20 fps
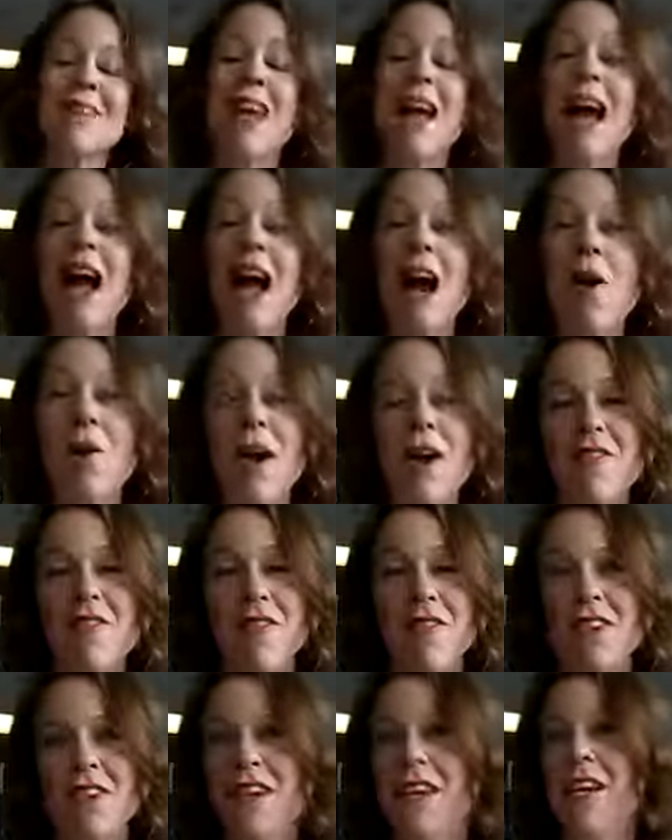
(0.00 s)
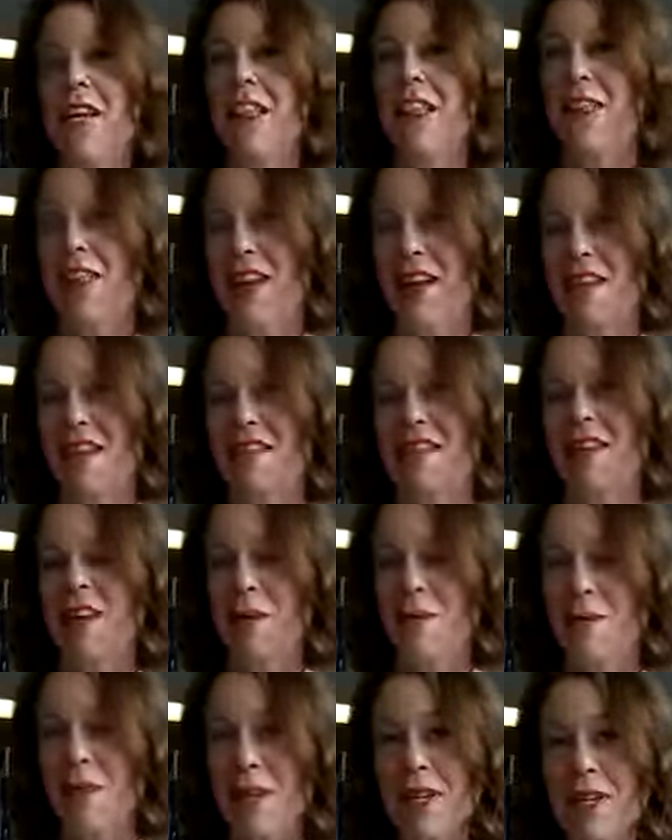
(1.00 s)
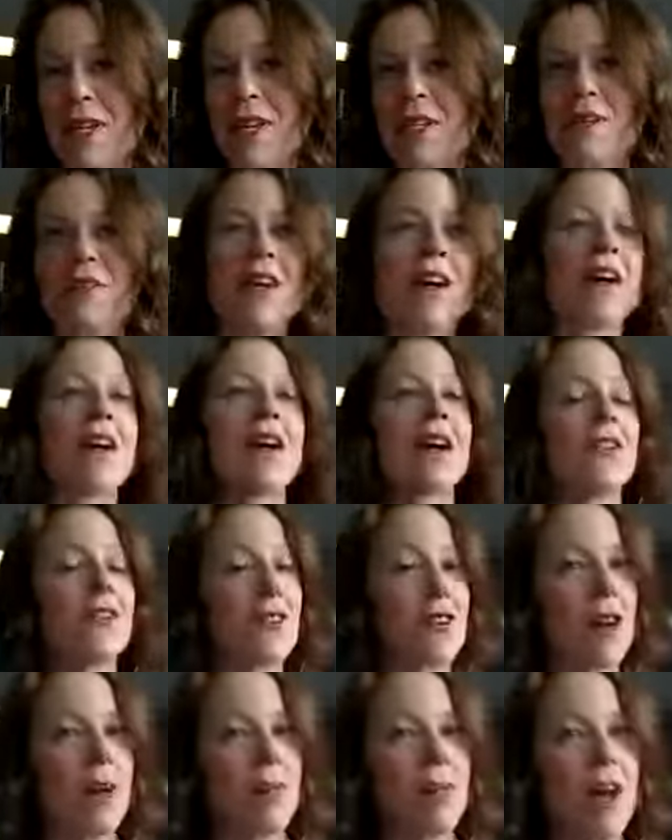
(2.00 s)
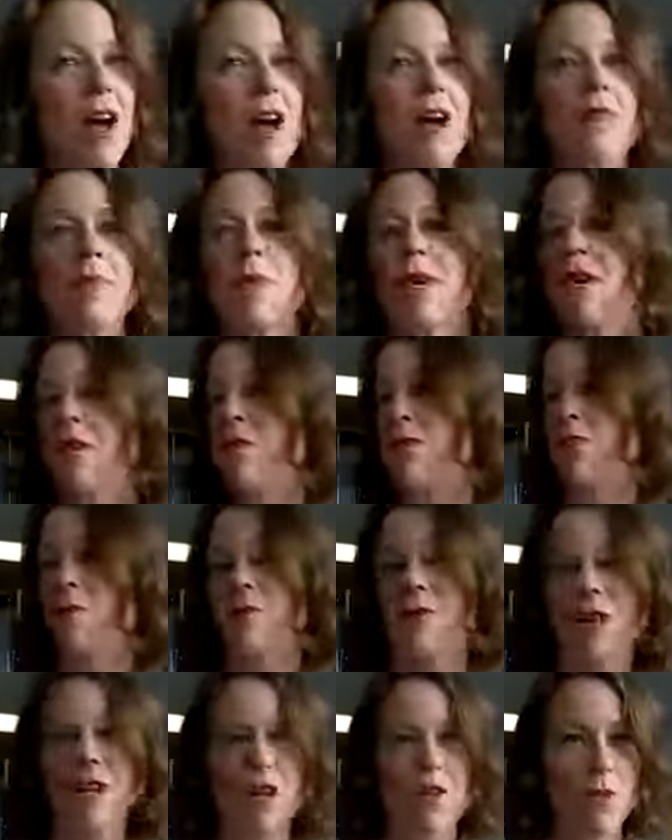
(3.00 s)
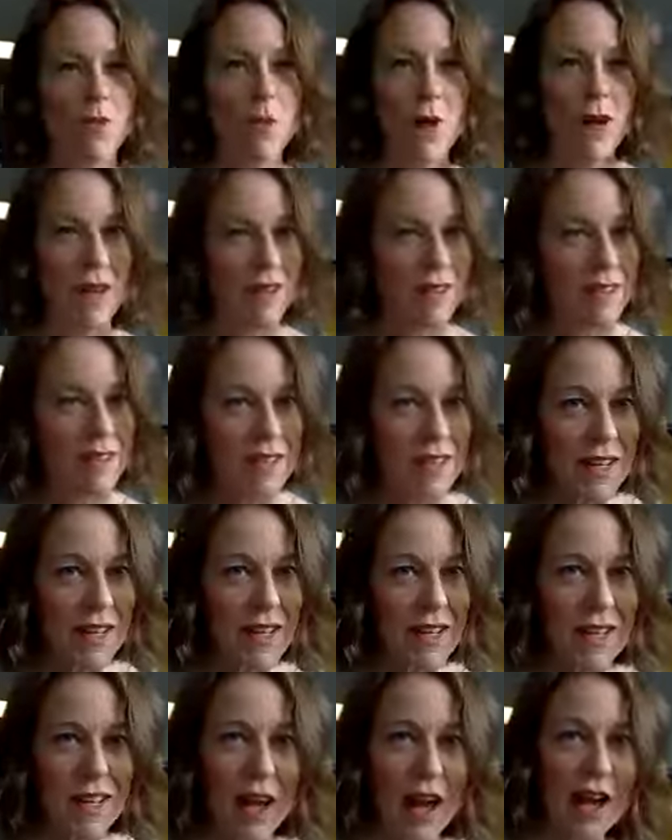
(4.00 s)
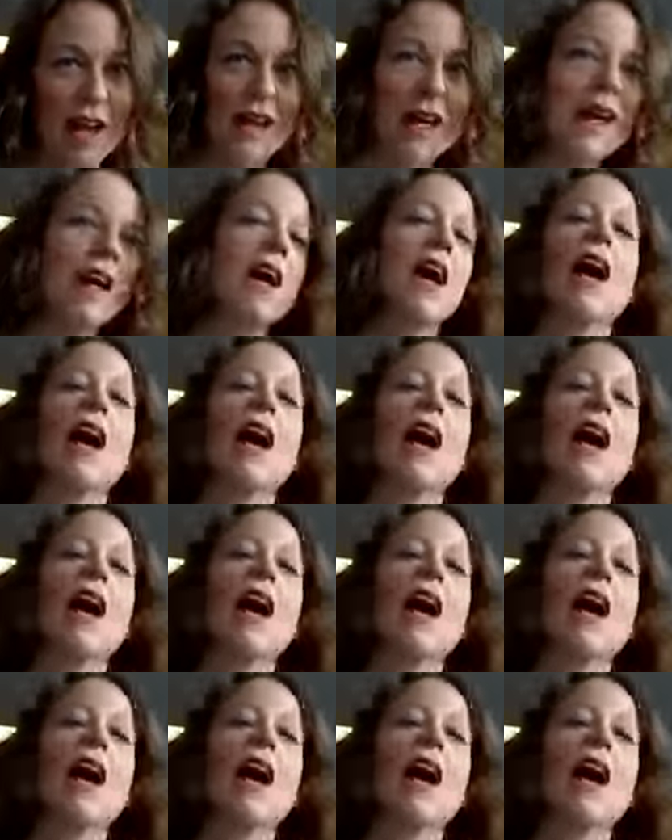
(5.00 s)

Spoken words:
However, that same pillow that got dropped off because somebody never wanted to see it again,